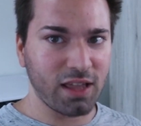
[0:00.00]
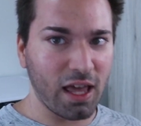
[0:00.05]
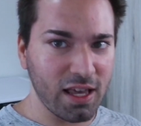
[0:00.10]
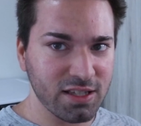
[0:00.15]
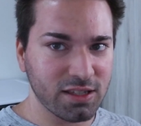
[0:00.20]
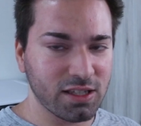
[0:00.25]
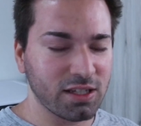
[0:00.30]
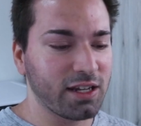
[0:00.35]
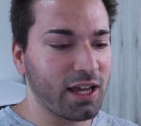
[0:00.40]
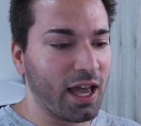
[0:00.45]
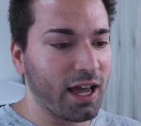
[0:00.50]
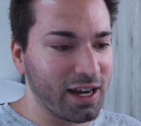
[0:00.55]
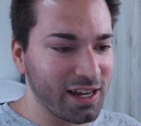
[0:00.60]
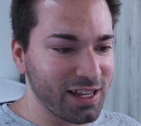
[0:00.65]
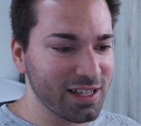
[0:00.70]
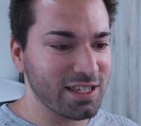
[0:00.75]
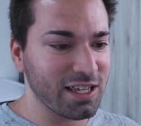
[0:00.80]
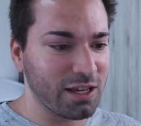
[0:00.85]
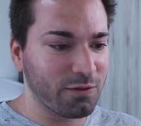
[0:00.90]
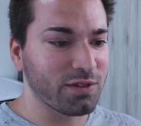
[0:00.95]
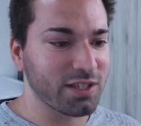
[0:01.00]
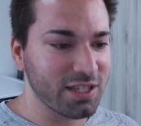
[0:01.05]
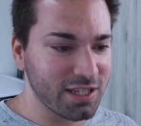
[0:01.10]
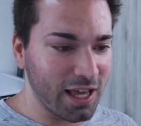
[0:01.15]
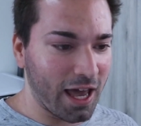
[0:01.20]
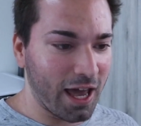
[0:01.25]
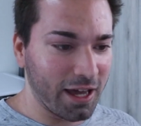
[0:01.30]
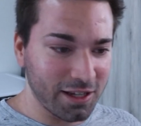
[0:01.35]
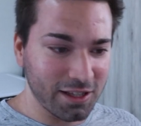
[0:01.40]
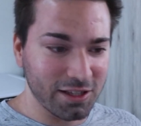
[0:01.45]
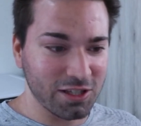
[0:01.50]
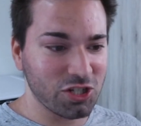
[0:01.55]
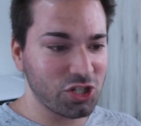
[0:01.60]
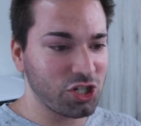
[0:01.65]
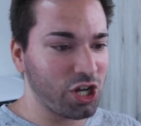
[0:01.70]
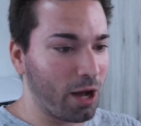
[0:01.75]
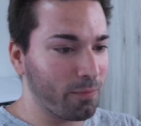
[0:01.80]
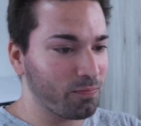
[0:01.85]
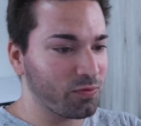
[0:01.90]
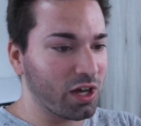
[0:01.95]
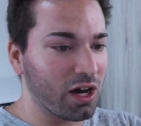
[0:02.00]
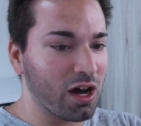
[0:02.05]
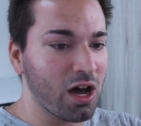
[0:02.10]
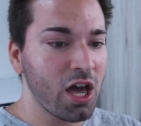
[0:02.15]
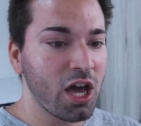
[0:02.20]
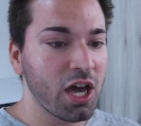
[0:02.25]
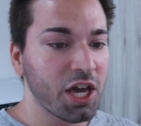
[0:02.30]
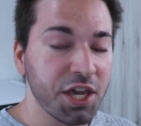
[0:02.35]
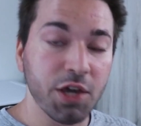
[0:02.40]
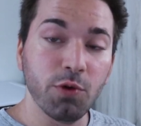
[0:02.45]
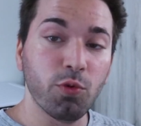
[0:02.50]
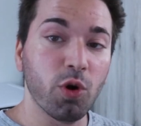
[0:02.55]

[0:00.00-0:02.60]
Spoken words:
destiny, and it is even said in this chapter. He